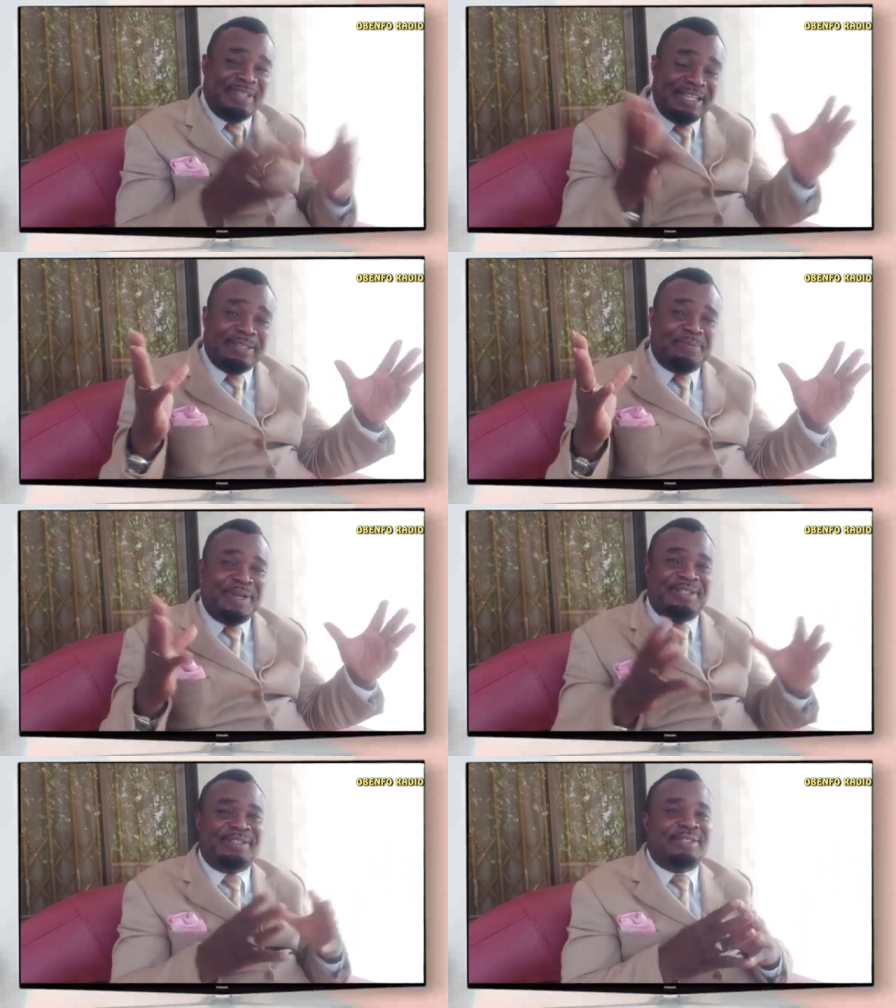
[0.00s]
That's the
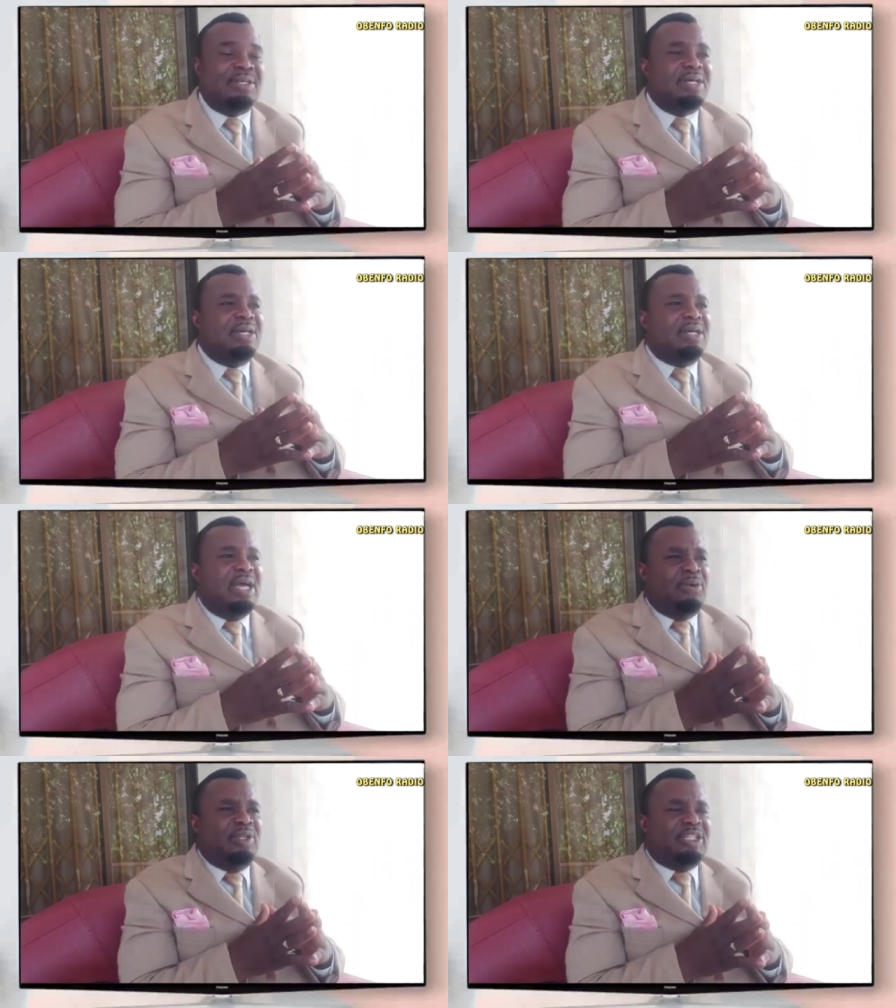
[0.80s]
point.
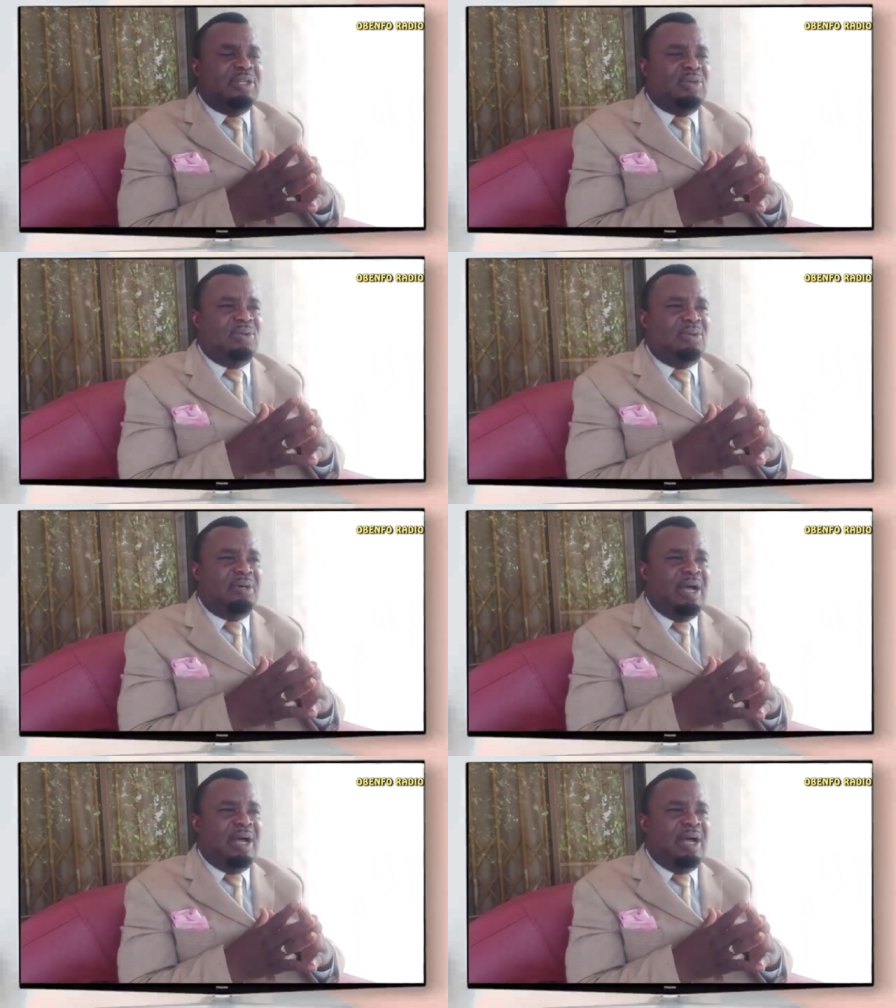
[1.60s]
And until now,